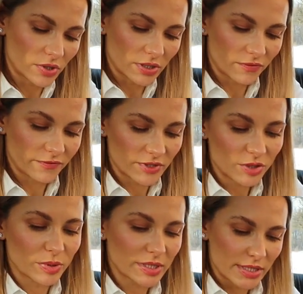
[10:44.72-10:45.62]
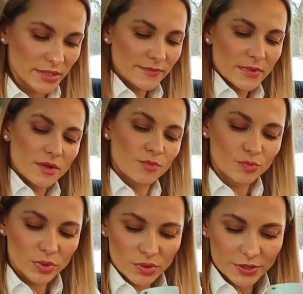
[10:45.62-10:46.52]
you cannot fit it, but here.
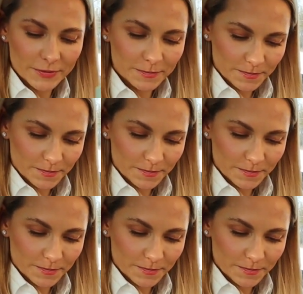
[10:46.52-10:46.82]
But look,